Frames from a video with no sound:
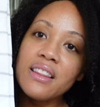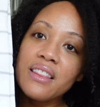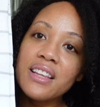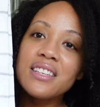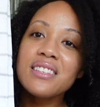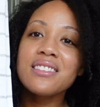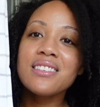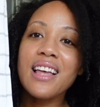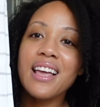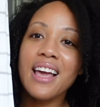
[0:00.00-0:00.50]

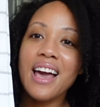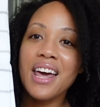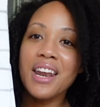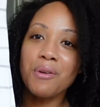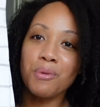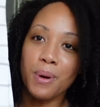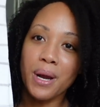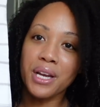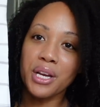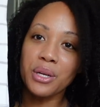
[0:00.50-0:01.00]
This is like kind
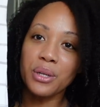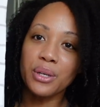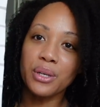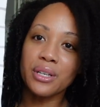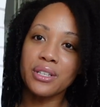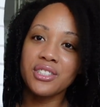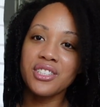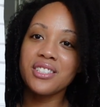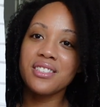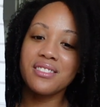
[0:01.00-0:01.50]
of
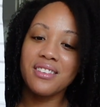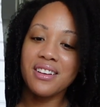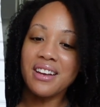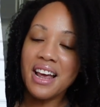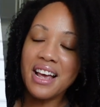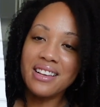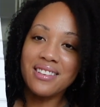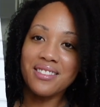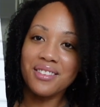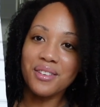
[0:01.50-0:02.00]
regular, just a
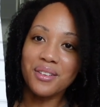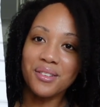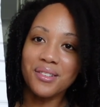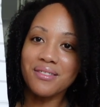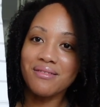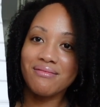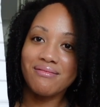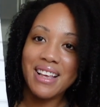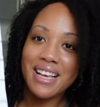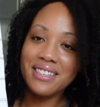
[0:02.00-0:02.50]
nice little,
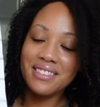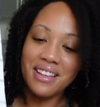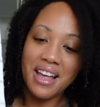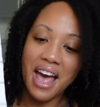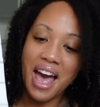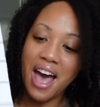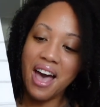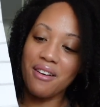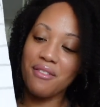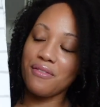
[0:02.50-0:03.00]
nice to
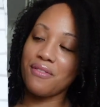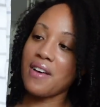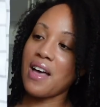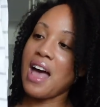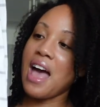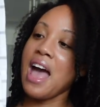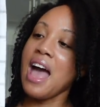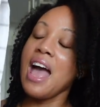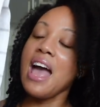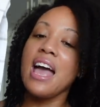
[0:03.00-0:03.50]
have.
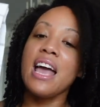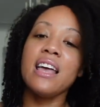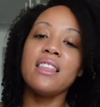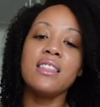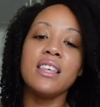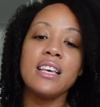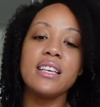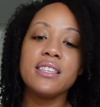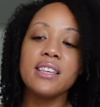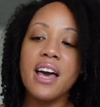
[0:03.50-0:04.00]
And
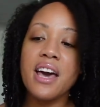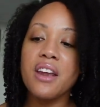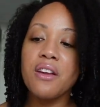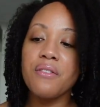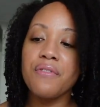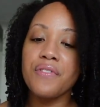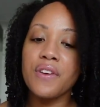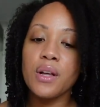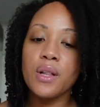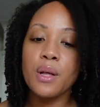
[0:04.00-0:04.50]
these kind
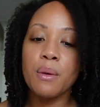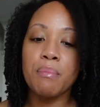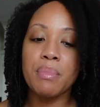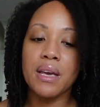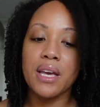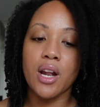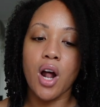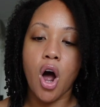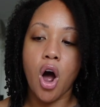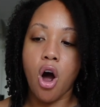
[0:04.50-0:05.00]
of feel a
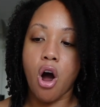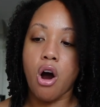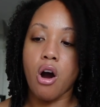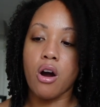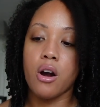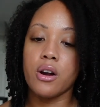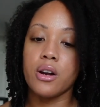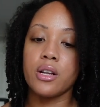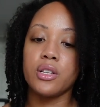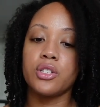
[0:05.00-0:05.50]
bit
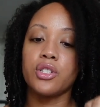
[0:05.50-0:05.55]
hard.